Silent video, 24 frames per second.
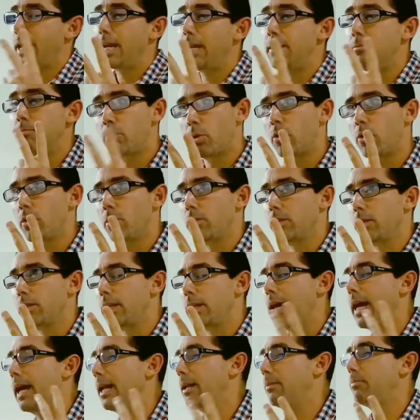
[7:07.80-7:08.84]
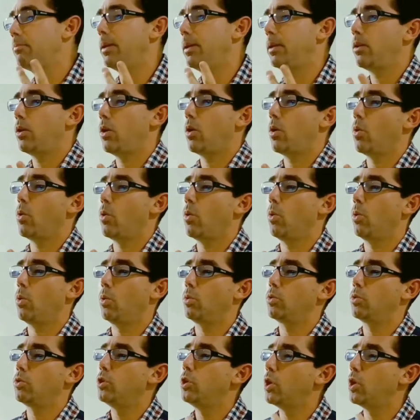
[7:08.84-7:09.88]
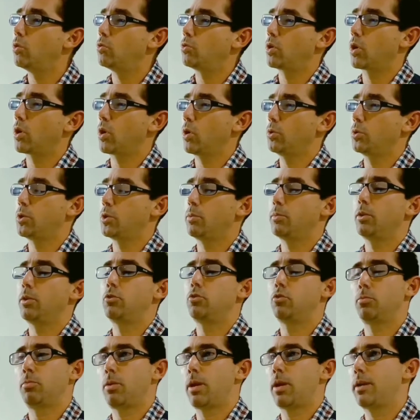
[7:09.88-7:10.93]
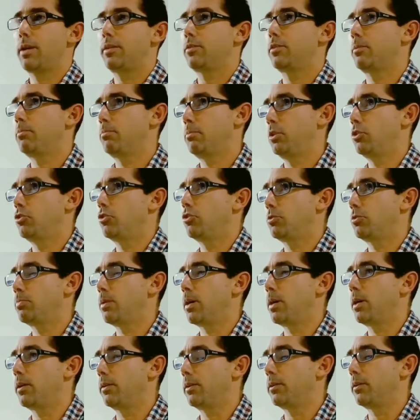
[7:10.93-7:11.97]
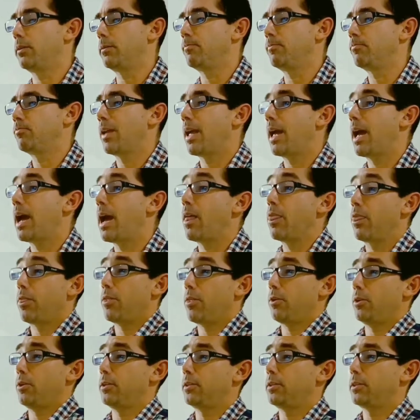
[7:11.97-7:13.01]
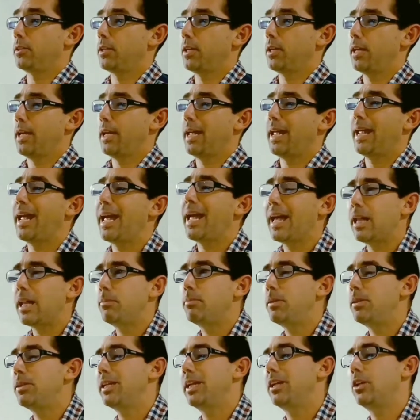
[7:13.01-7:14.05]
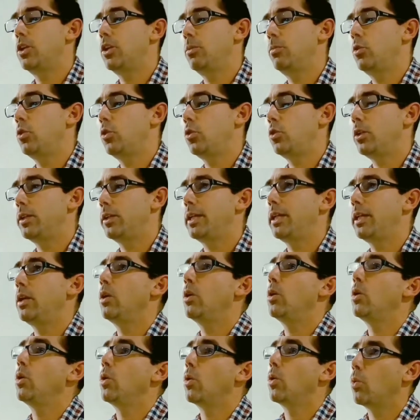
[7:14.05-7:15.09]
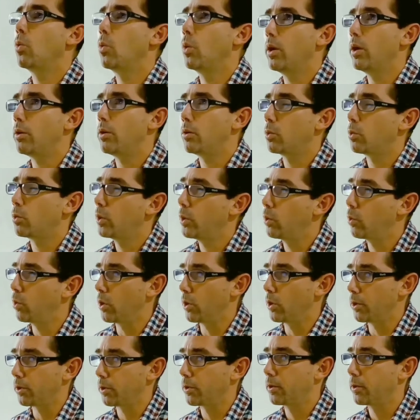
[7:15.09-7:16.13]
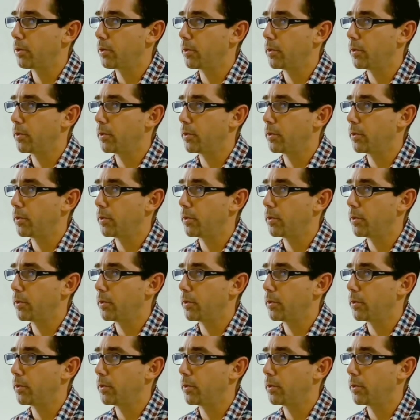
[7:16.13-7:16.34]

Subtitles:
In parallel, helping all those customers, suppliers, and business partners. And third, helping the community where we work.